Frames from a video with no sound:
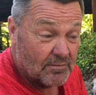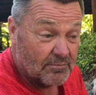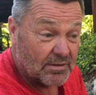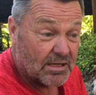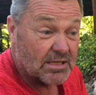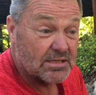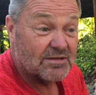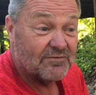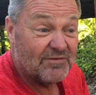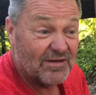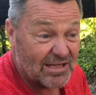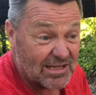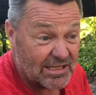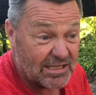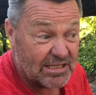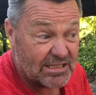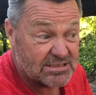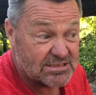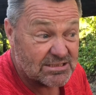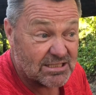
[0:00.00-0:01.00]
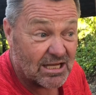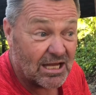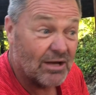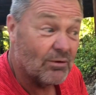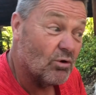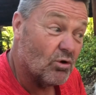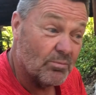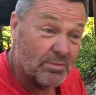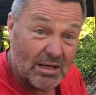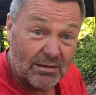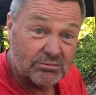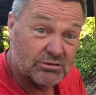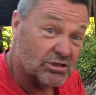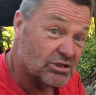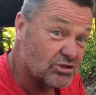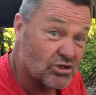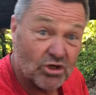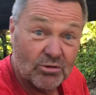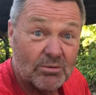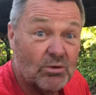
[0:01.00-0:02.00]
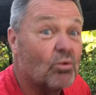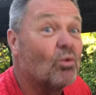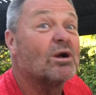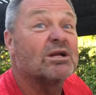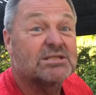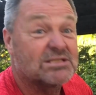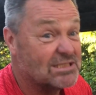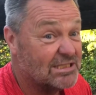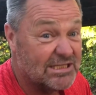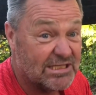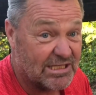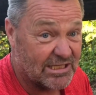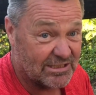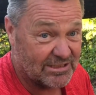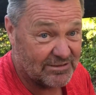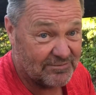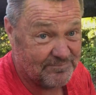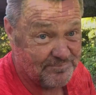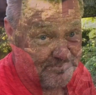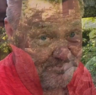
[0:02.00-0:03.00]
because if it leaks, I won't be able to determine what's leaking.